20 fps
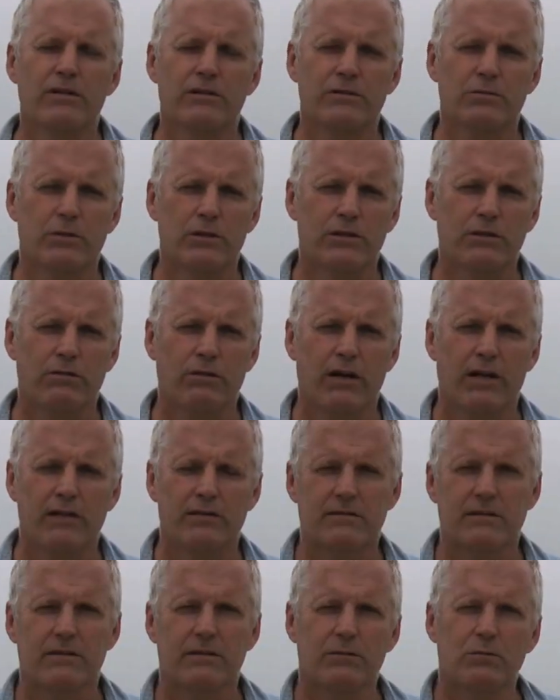the
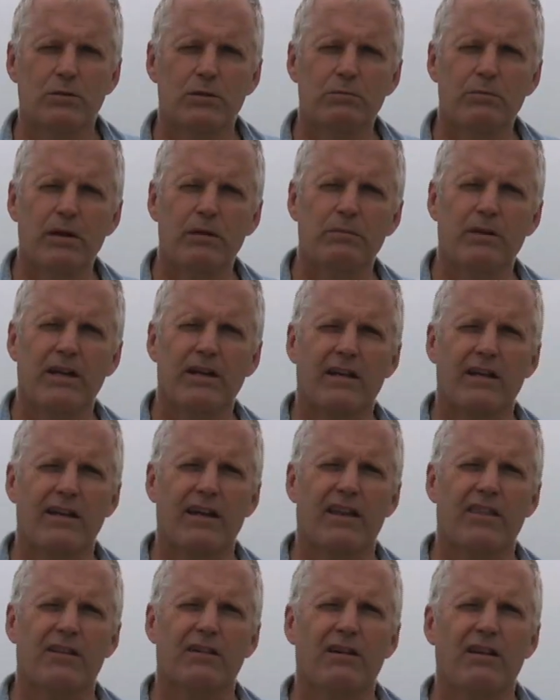switchgrass than you would by making
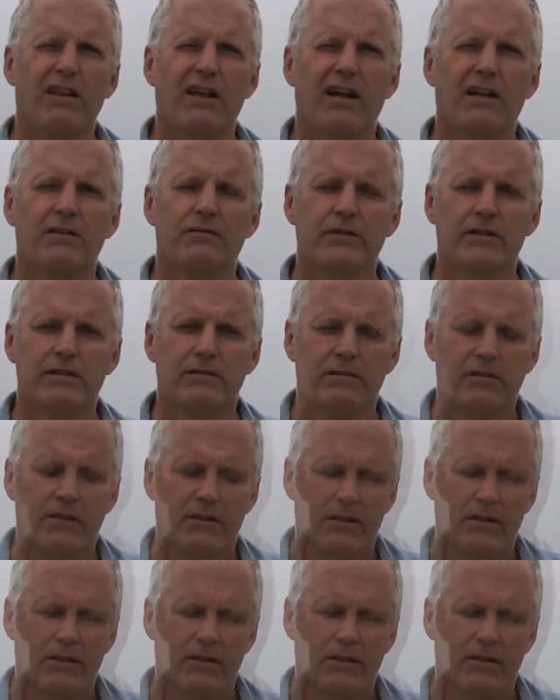ethanol out of it.